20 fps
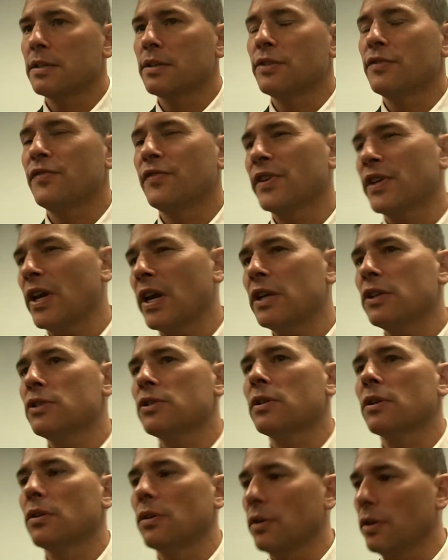They've
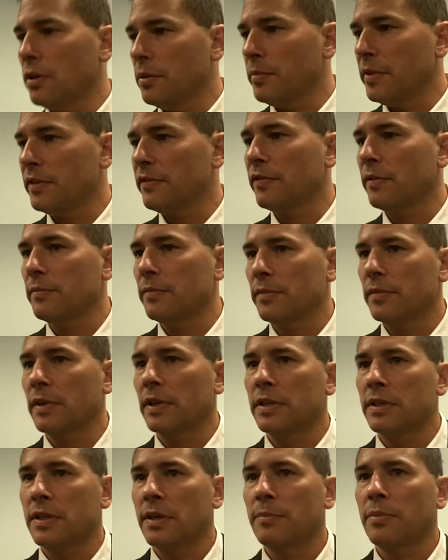changed it a little bit from
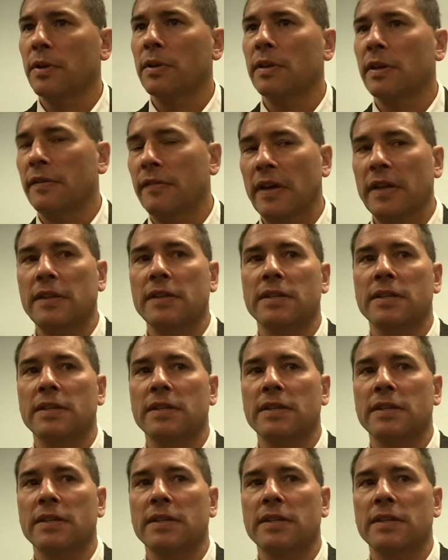typical. They've had the